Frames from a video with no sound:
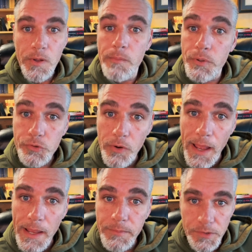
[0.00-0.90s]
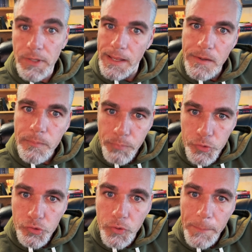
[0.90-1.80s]
Prescribed is like a
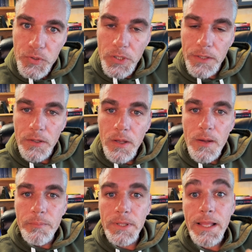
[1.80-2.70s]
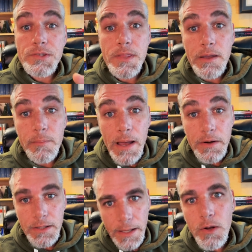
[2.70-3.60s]
prescription, but let's think about
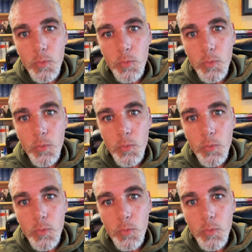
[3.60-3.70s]
it like a